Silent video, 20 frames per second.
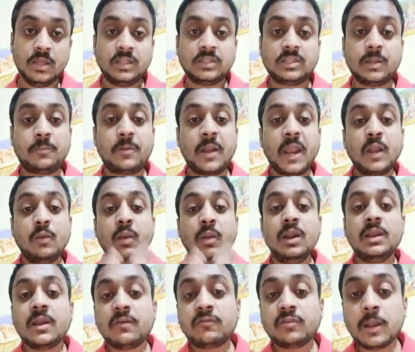The brain
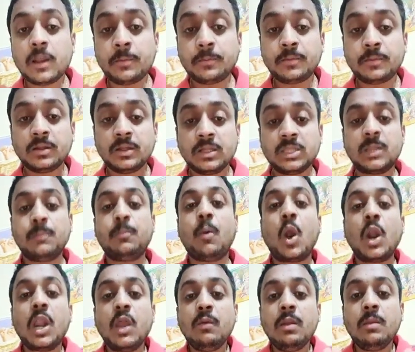will develop, the
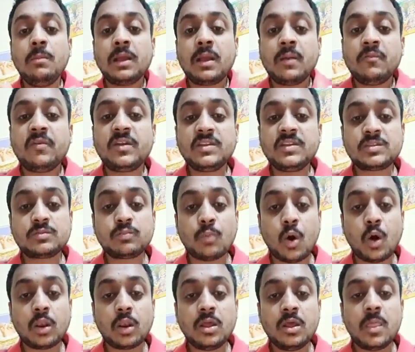body will become very
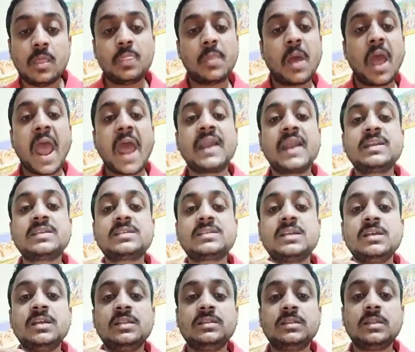small, the
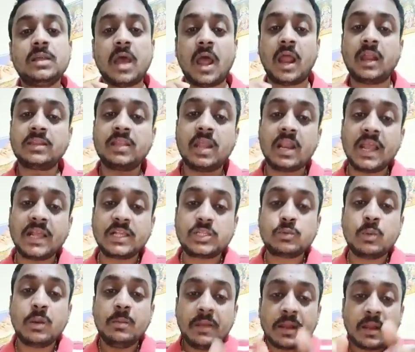hands and the
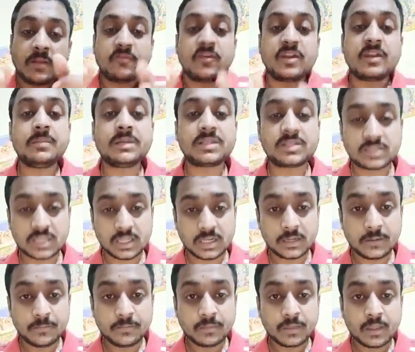legs will become very much
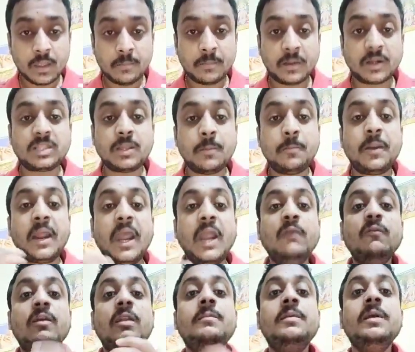thin, but the
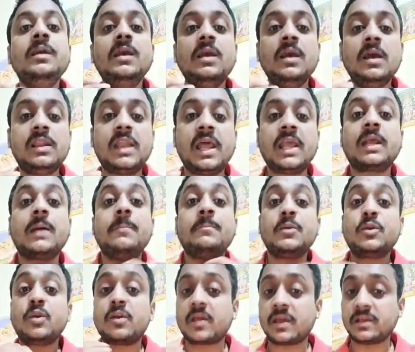brain will be like
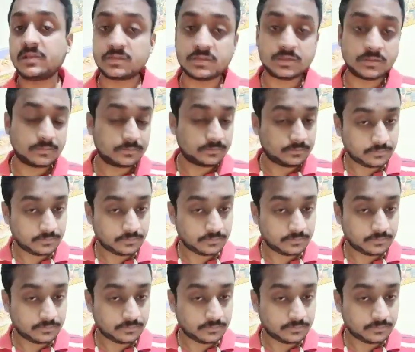computerized.